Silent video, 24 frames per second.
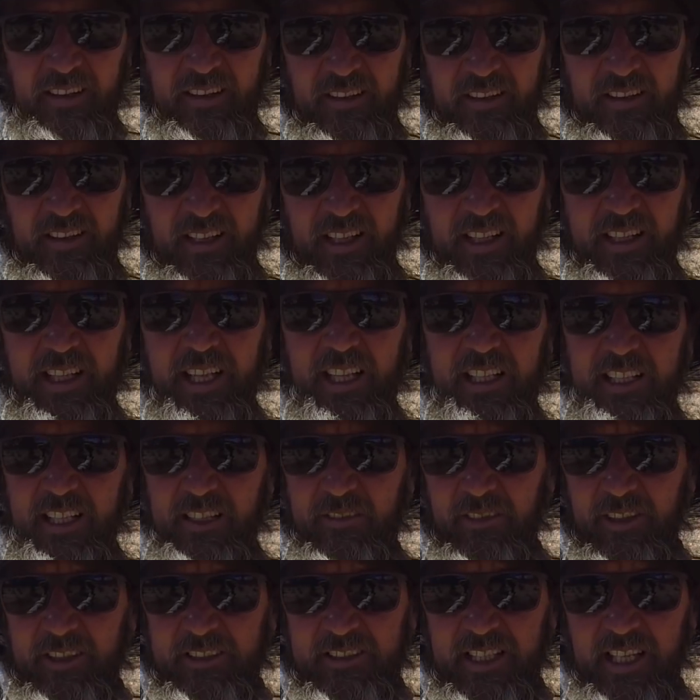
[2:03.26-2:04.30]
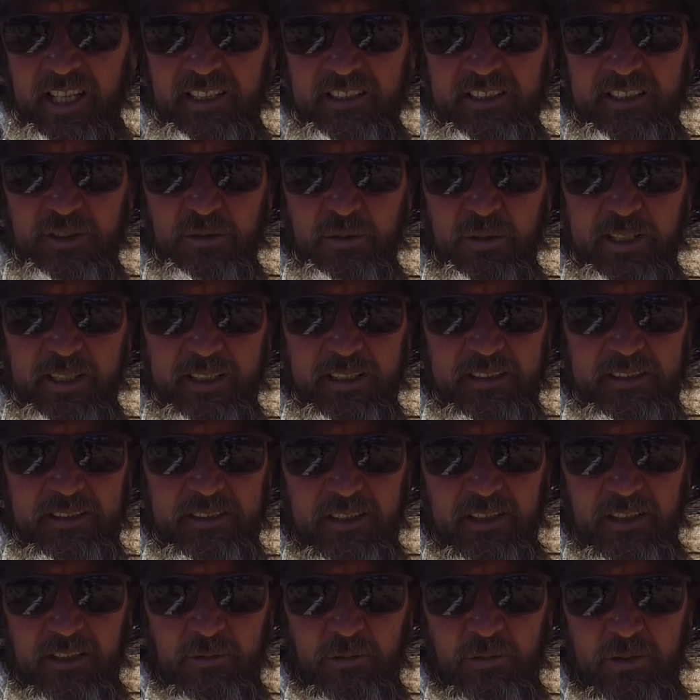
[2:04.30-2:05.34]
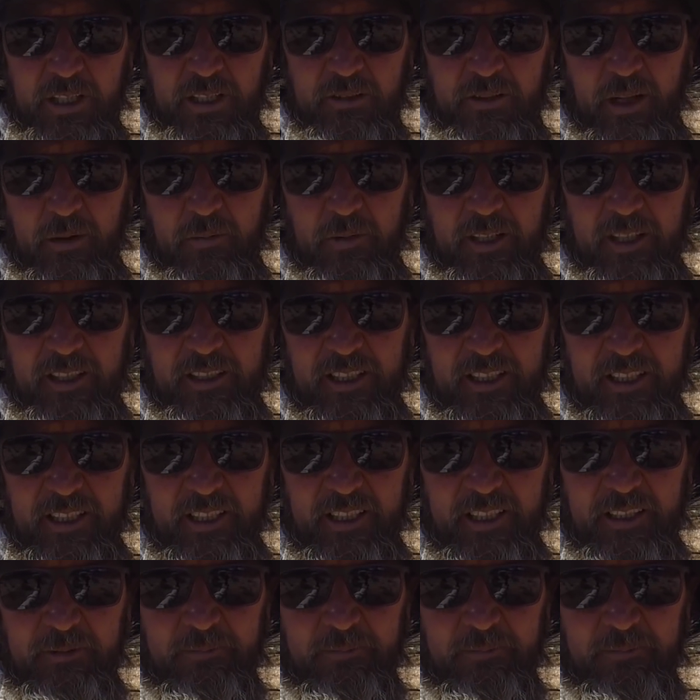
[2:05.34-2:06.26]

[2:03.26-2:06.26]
Yeah, that definitely sounds sweet, so we'll give that one a dig.